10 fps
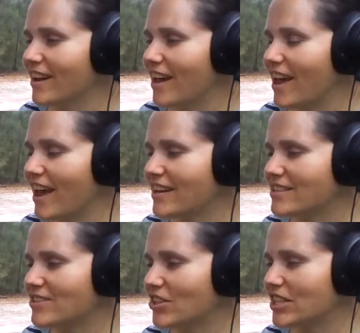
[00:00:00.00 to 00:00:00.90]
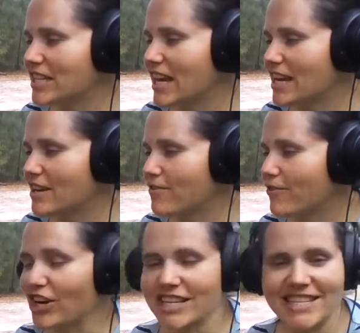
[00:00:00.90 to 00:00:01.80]
has ordained
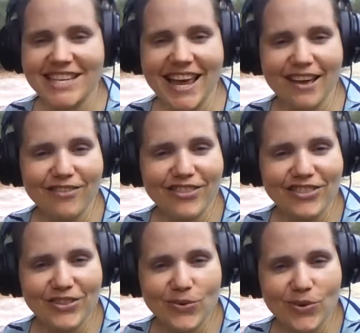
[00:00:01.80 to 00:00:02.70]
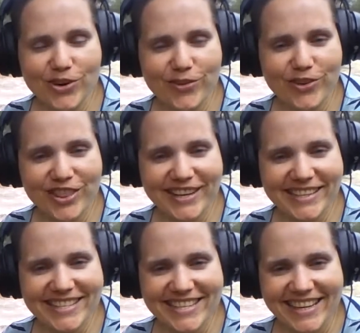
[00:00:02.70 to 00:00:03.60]
for us to have wonderful
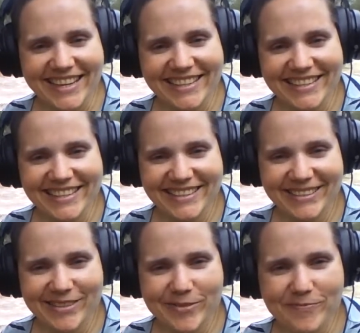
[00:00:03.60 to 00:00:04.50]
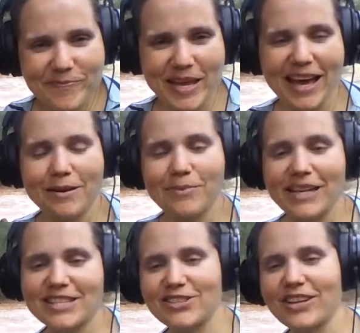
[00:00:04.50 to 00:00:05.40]
things to eat. May God
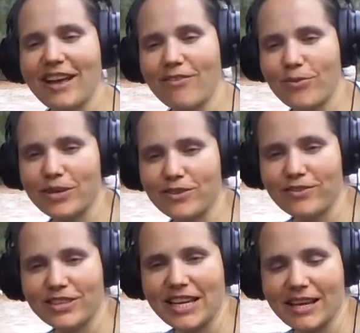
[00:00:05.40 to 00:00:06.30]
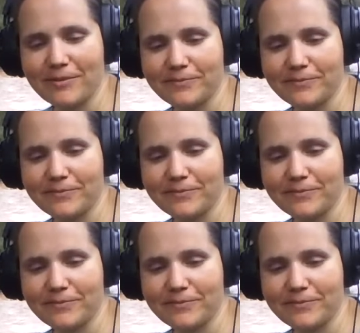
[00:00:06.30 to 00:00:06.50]
bless you and have a wonderful day.